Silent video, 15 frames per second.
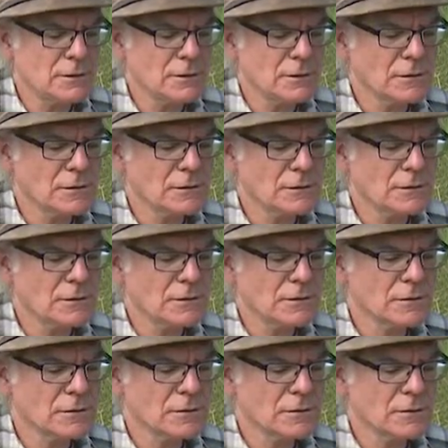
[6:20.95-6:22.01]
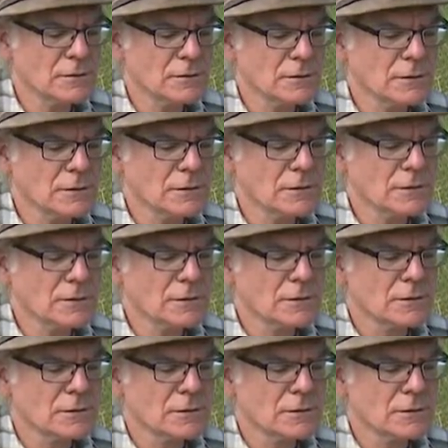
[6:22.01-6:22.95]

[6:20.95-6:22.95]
No one is speaking in this clip.